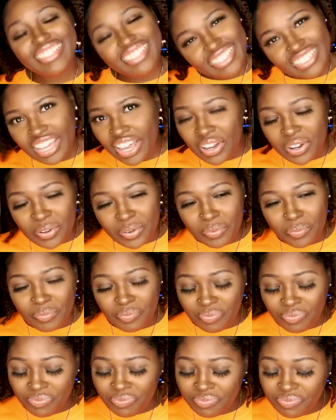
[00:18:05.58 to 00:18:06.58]
so,
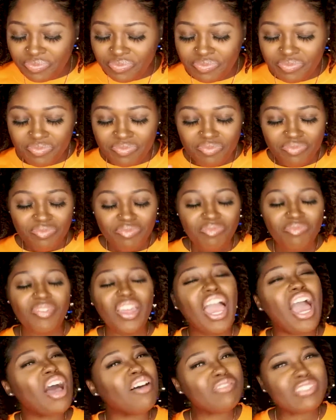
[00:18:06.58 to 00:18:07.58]

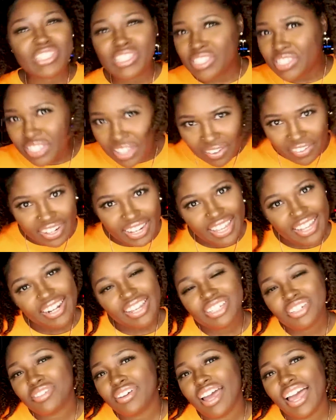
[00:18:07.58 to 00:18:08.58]
I'm so glad
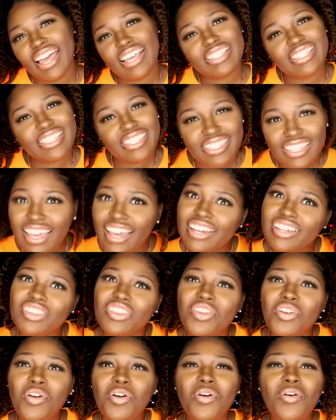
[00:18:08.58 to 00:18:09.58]
that you guys
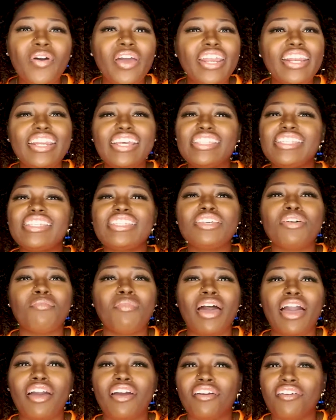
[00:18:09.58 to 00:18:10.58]
stuck through and listened to
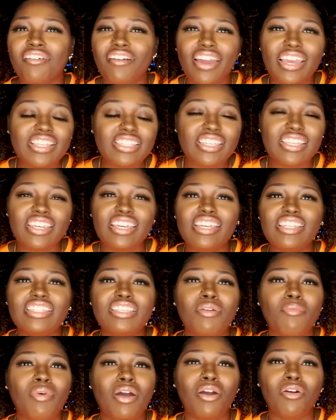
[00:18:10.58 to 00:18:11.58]
my craziness
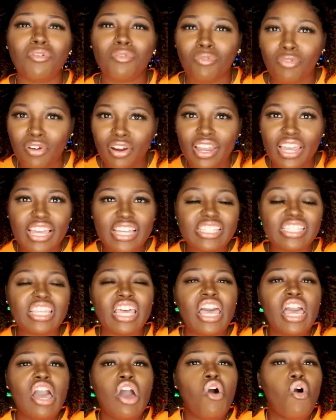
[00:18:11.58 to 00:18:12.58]
and my rants
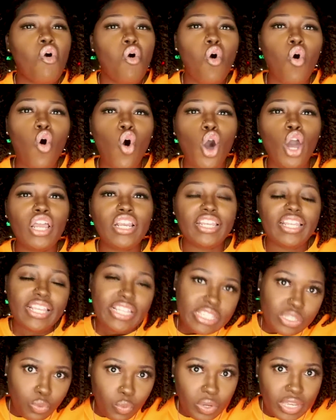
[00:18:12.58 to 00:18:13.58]
on
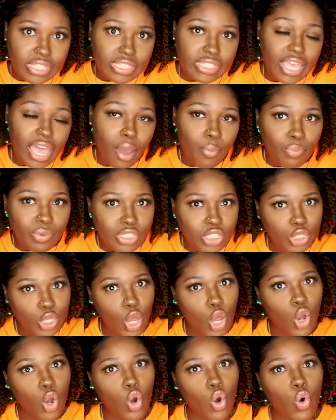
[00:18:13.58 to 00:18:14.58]
this week's
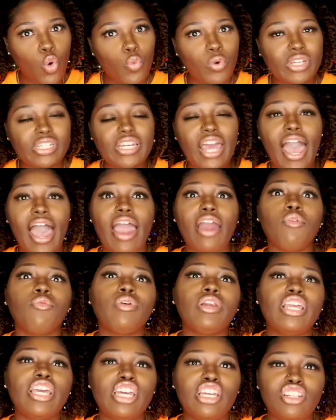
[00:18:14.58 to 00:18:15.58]
episode, which I
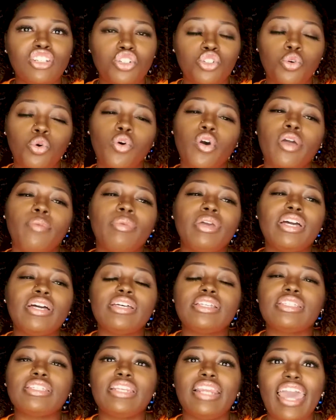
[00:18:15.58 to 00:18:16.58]
really enjoyed
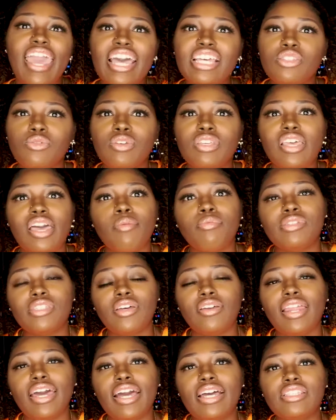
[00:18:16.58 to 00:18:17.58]
because last week's
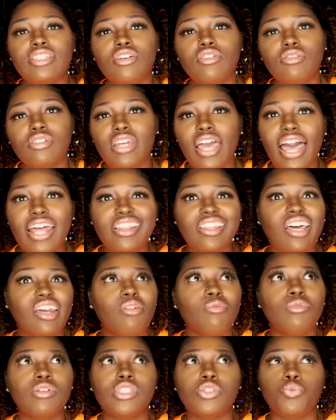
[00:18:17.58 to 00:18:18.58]
episode, like I told y'all, I thought
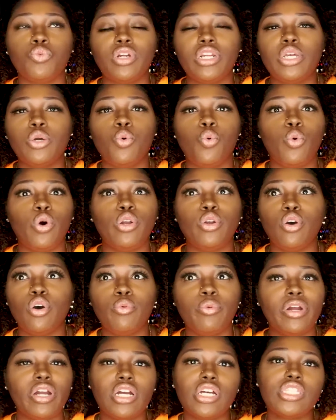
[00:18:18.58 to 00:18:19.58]
it was really going
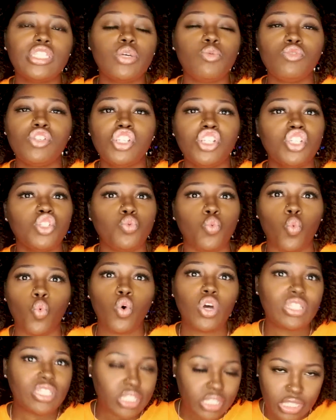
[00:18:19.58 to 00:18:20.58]
nowhere because it was just
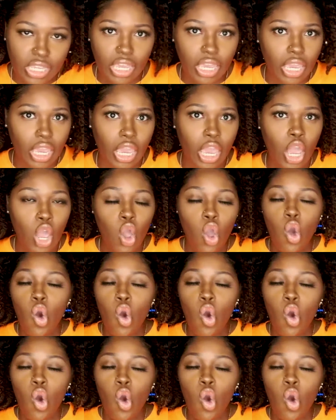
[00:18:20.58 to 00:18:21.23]
one scene